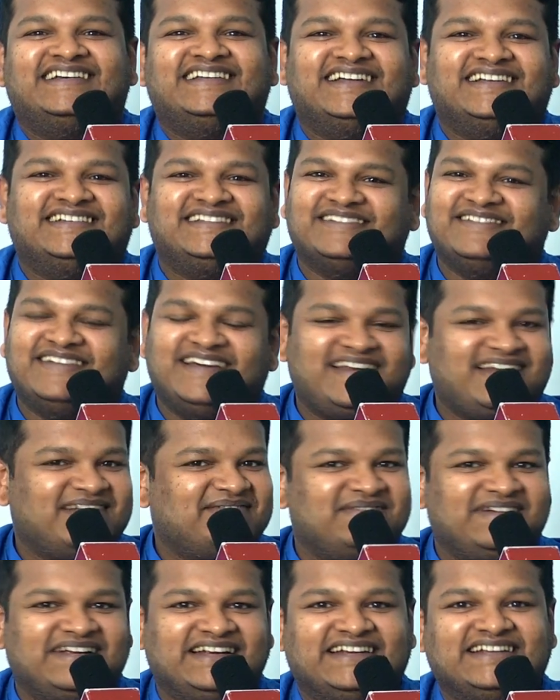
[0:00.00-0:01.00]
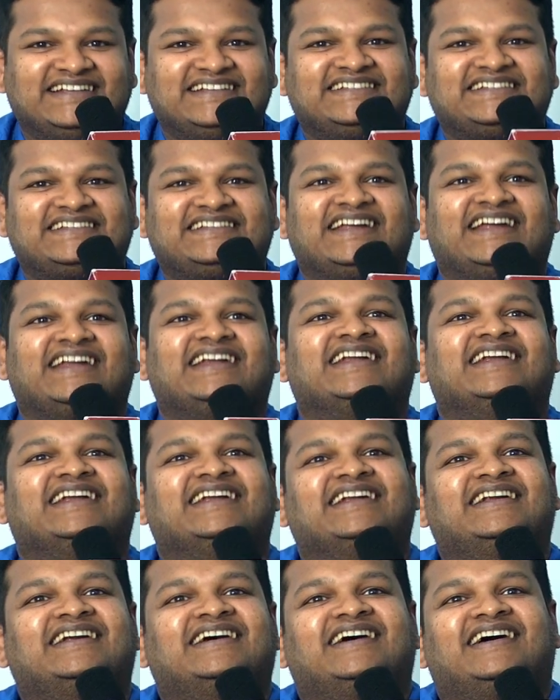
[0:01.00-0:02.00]
That's a very big list,
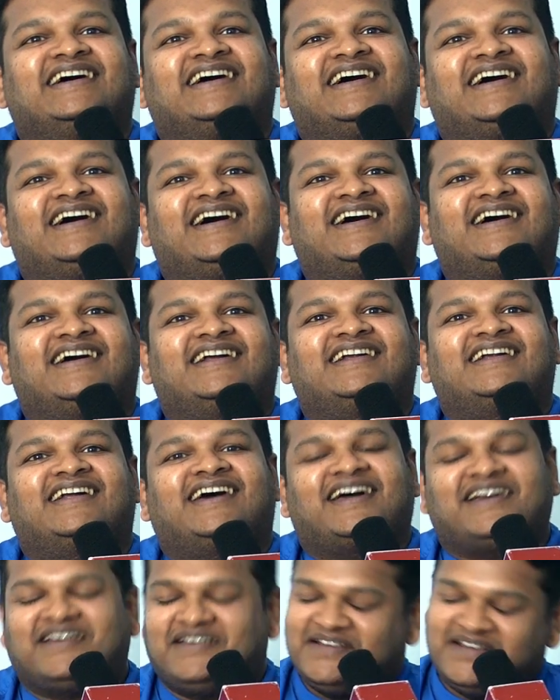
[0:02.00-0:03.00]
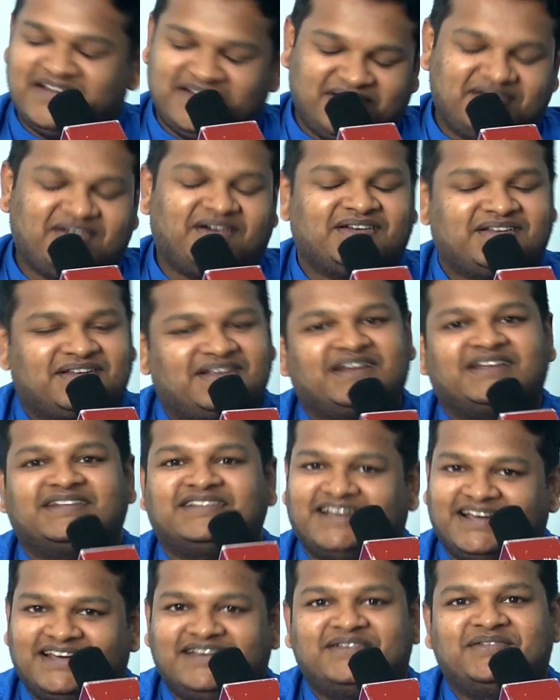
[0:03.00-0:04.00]
and I God's grace,
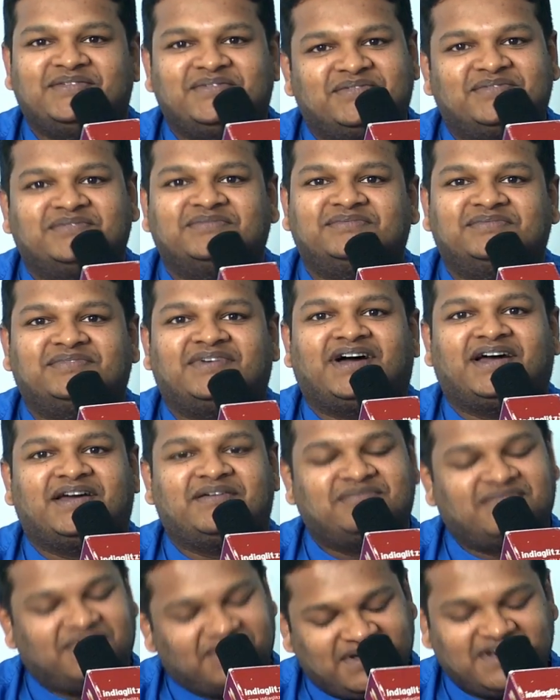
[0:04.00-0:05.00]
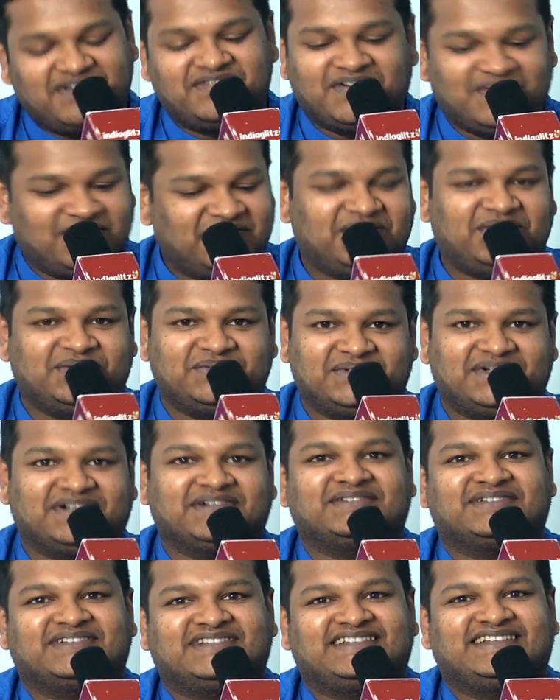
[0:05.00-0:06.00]
I'm looking forward to
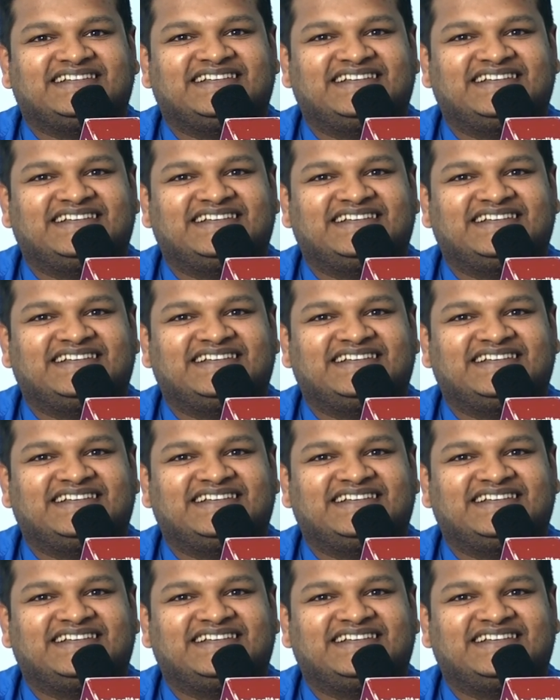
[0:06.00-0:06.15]
work with.